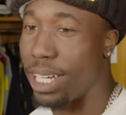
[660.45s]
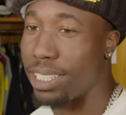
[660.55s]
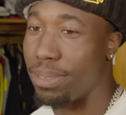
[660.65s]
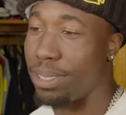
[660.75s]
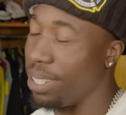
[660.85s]

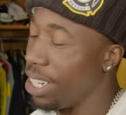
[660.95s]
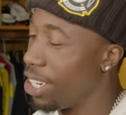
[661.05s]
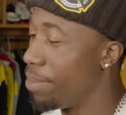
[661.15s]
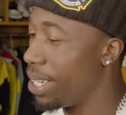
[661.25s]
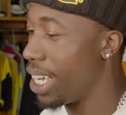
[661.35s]
possible when they
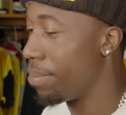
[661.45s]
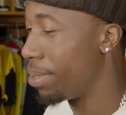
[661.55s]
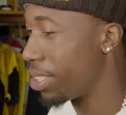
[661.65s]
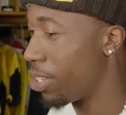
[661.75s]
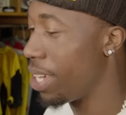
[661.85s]
call my name
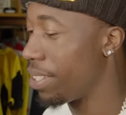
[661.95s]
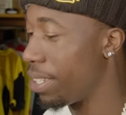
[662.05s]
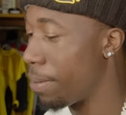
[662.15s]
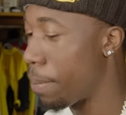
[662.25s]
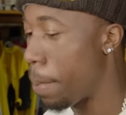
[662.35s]
and just go out there.